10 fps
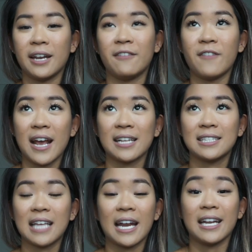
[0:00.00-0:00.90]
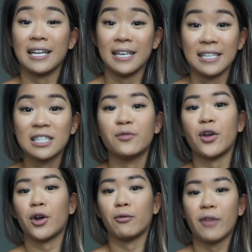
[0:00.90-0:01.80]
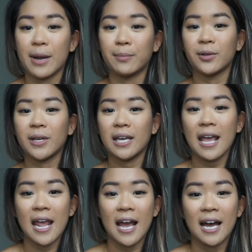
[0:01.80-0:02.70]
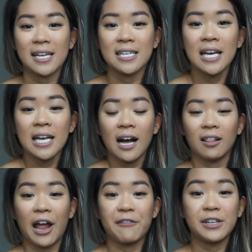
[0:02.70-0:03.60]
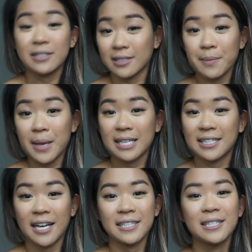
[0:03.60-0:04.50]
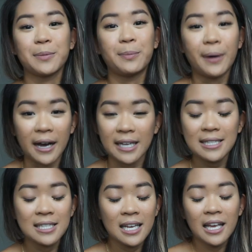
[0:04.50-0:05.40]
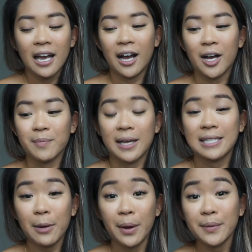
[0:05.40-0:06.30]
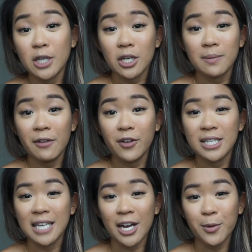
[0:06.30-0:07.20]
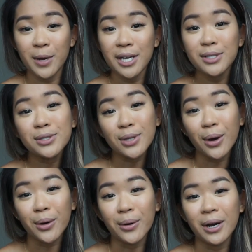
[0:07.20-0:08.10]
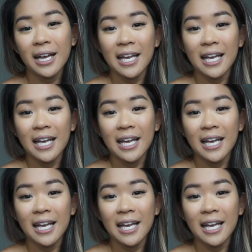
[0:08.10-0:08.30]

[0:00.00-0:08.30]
advance that it is very rambly and a lot of it doesn't make sense, but that's how I would talk to my friends anyway, so